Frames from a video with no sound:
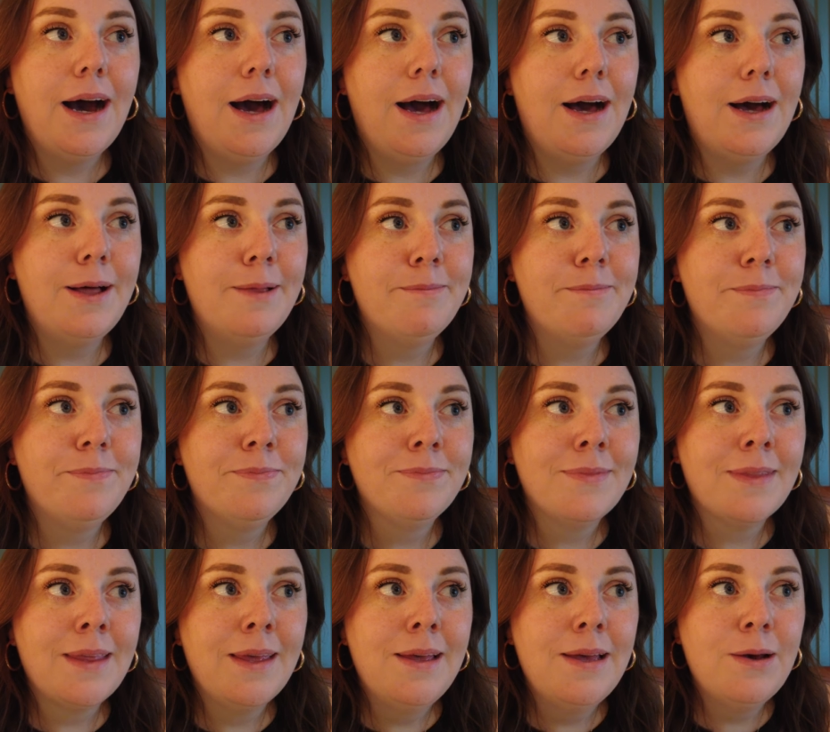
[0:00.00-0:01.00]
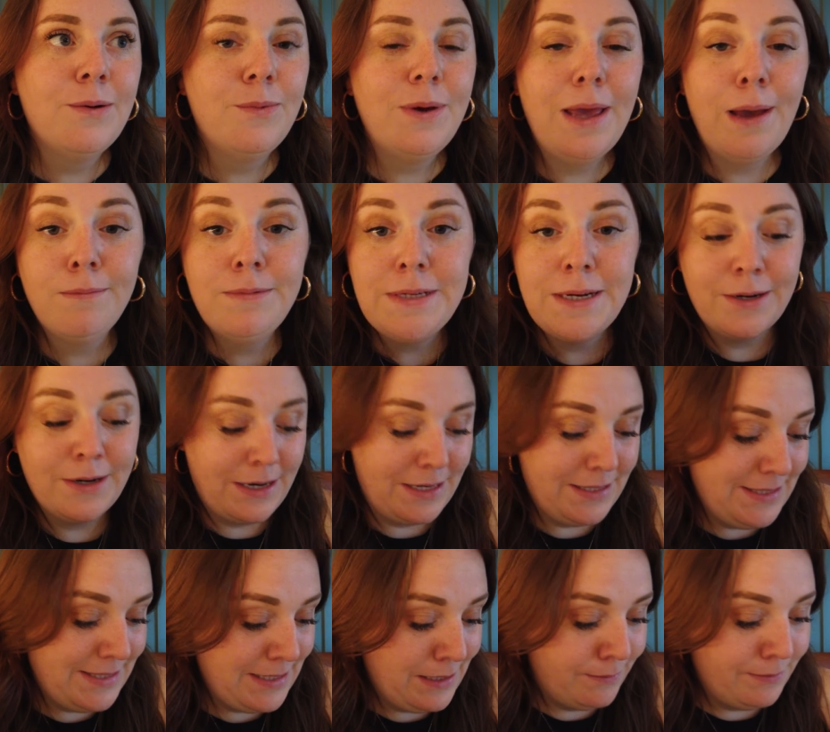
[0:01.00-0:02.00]
um, we have dinner
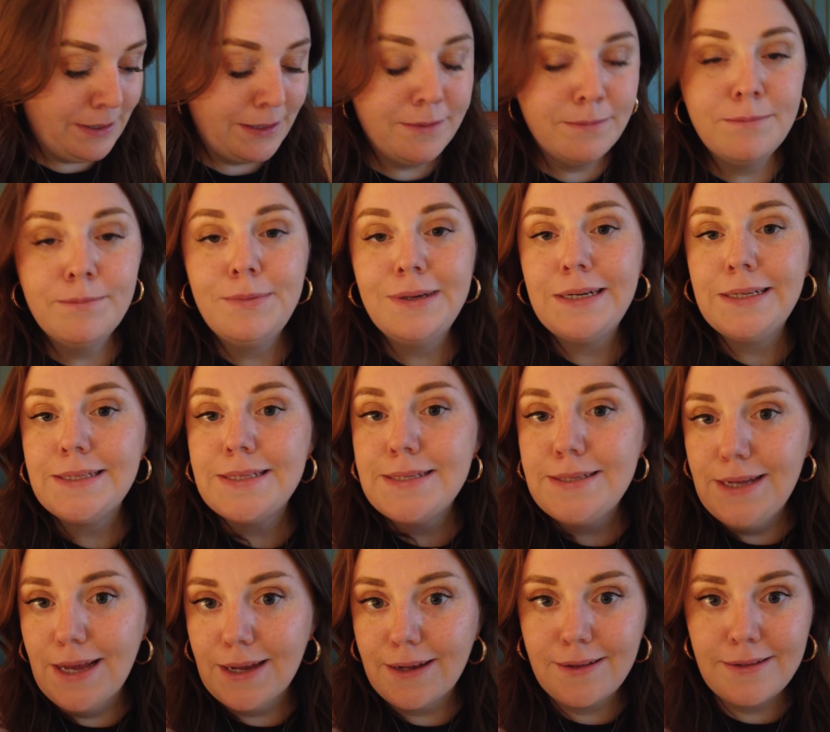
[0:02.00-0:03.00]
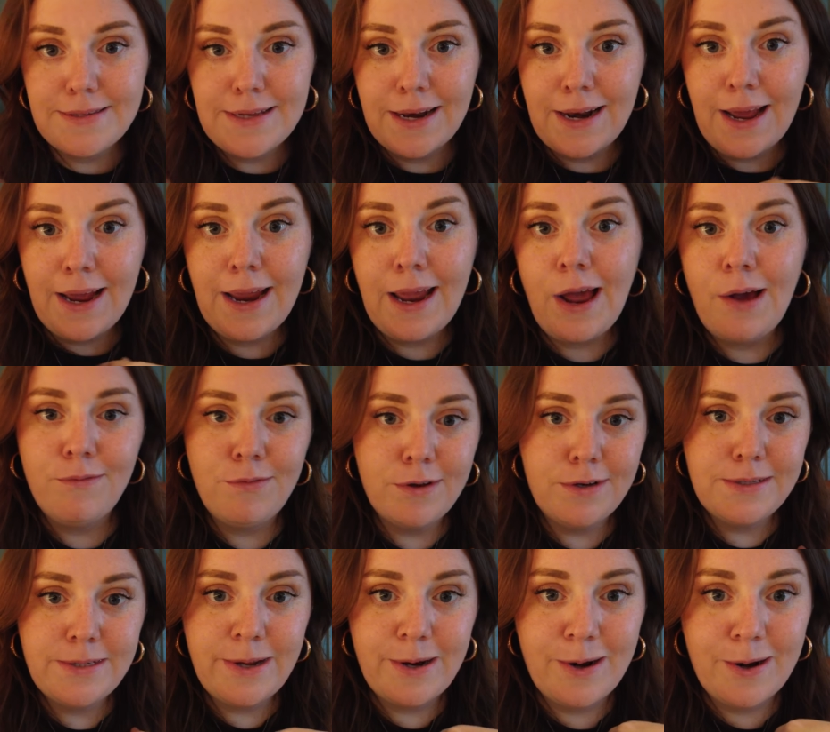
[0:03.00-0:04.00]
at seven, but it's six, and I have a
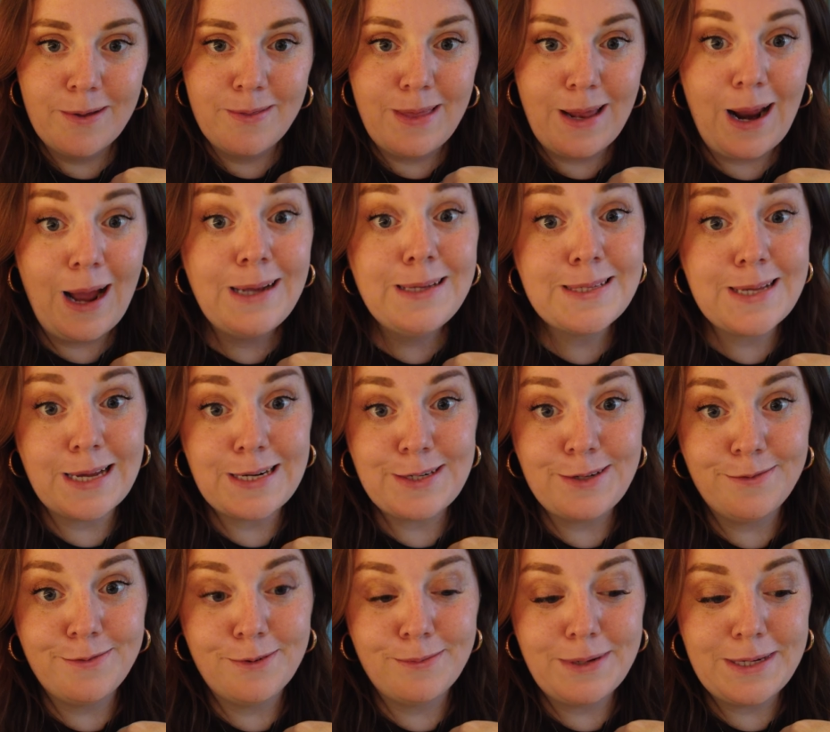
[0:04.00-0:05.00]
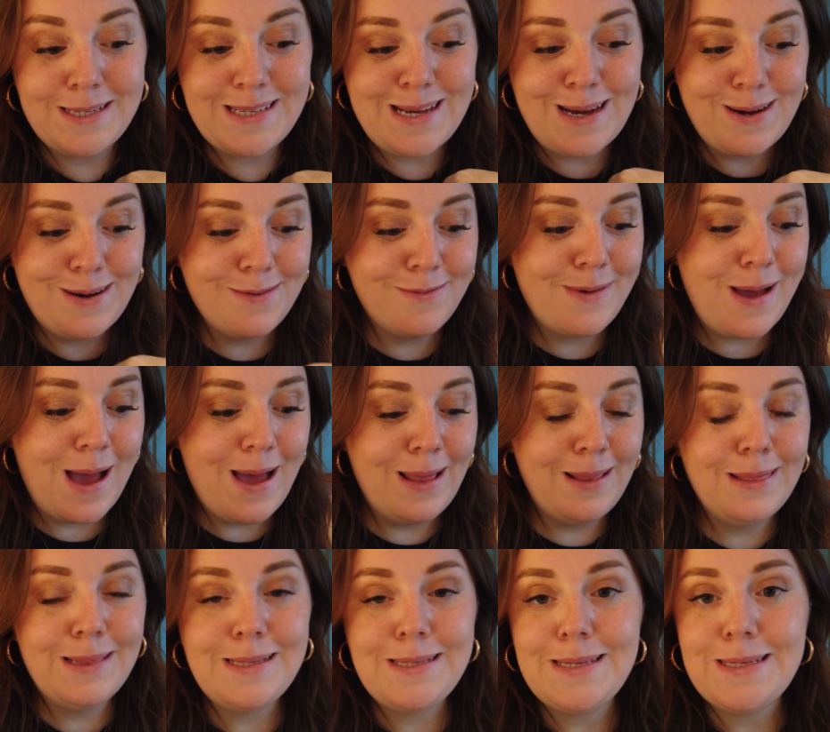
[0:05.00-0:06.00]
dinner that I scheduled for myself,
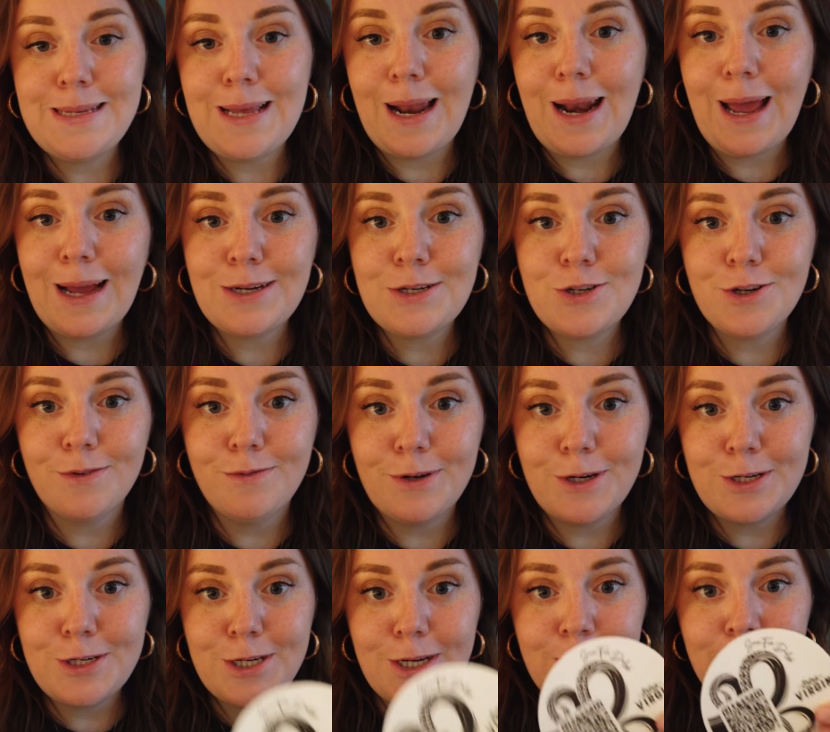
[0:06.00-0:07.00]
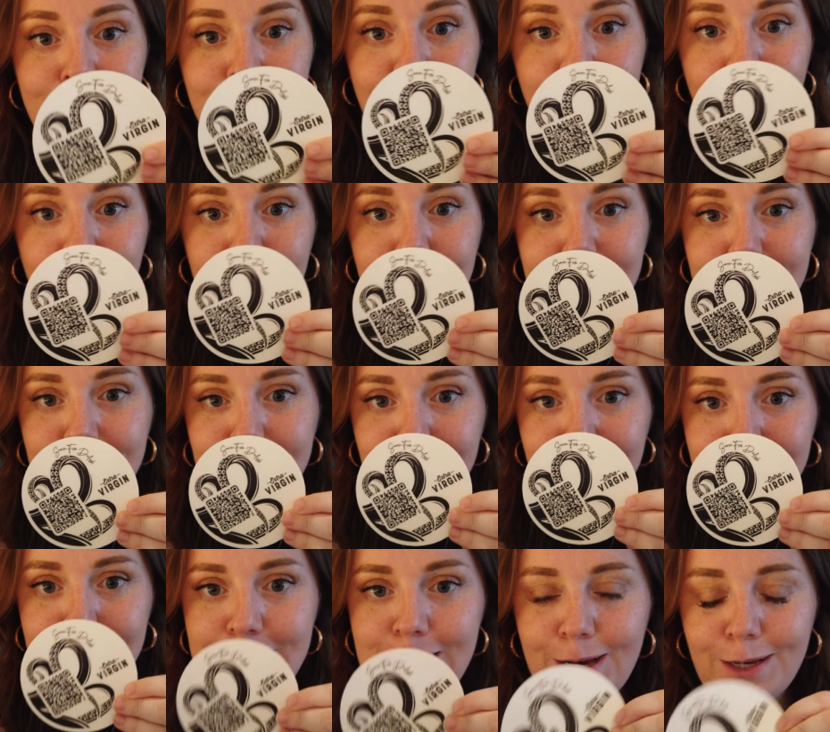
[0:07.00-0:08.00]
and this is Virgin, which is
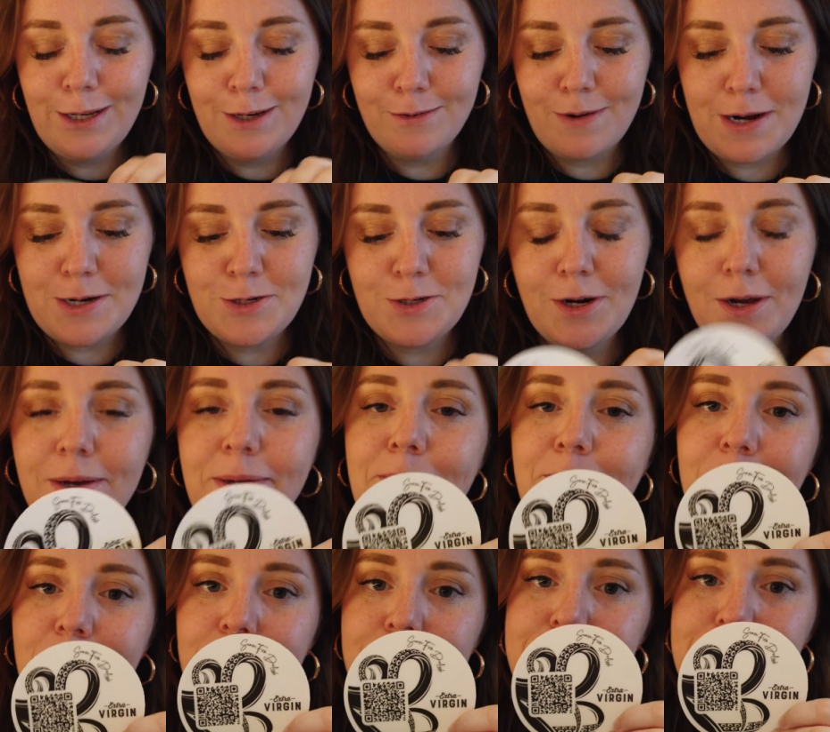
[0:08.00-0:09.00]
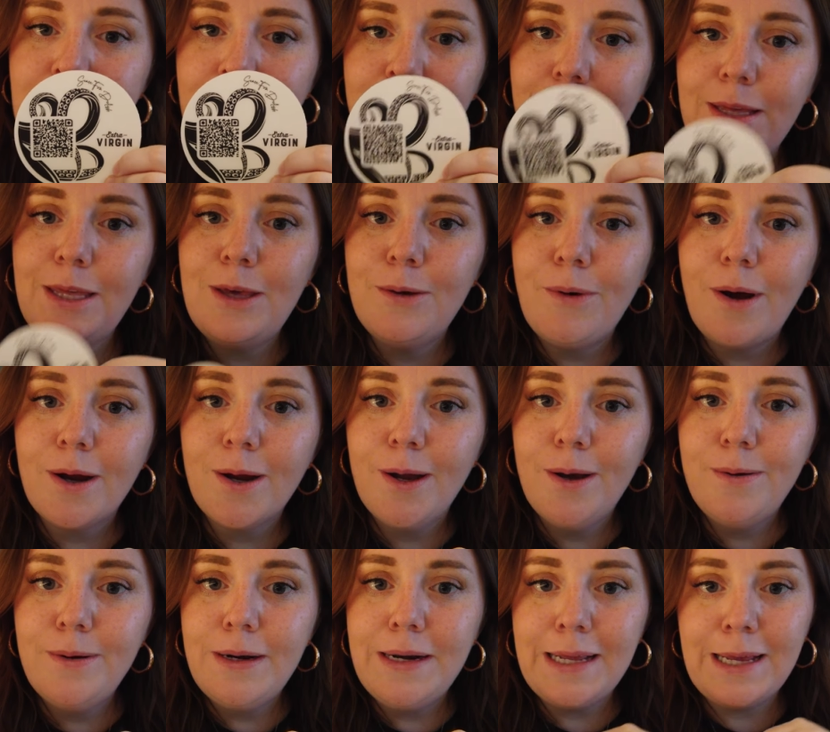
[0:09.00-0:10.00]
their Italian restaurant. You scan the Q R
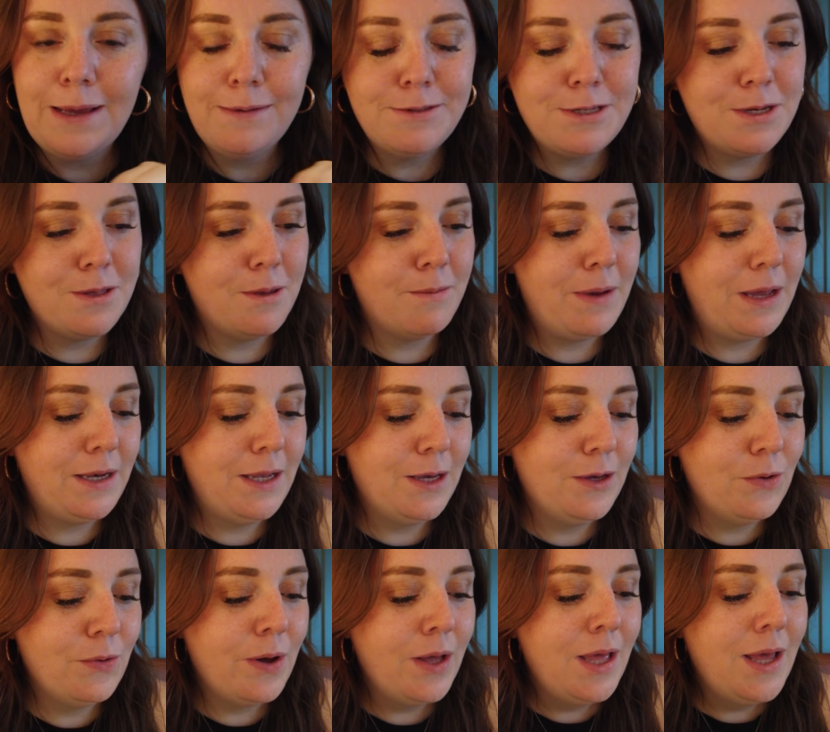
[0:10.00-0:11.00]
code and it gives you the menu.